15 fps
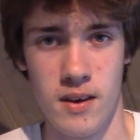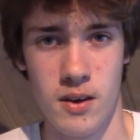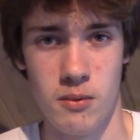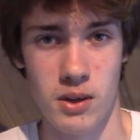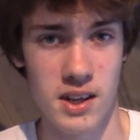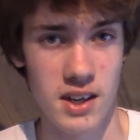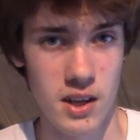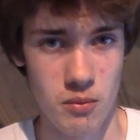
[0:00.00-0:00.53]

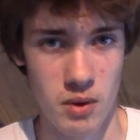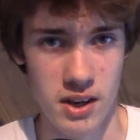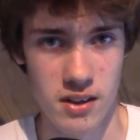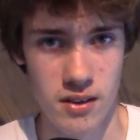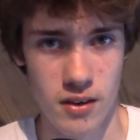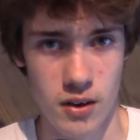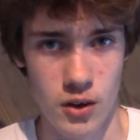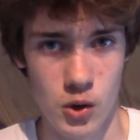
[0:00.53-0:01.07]
Well, anyway,
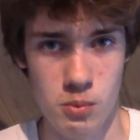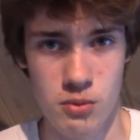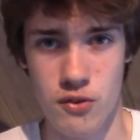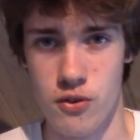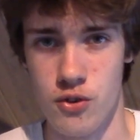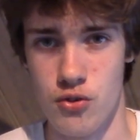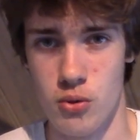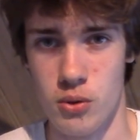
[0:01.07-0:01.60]
I hope you've
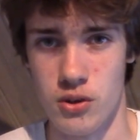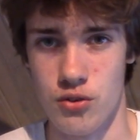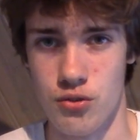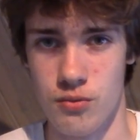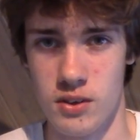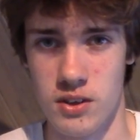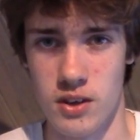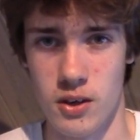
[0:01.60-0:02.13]
enjoyed this
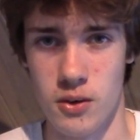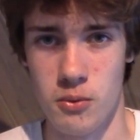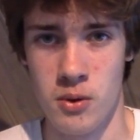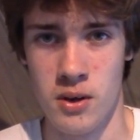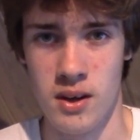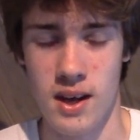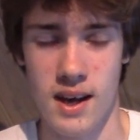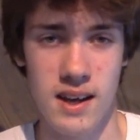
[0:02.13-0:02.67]
video,
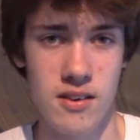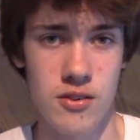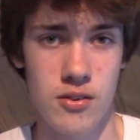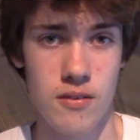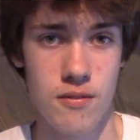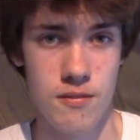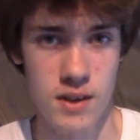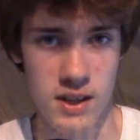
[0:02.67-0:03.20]
and
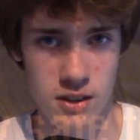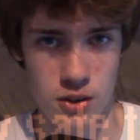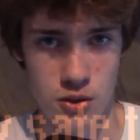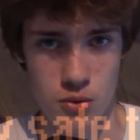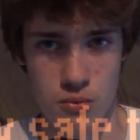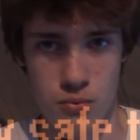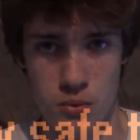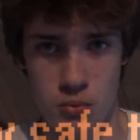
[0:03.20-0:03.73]
thank you for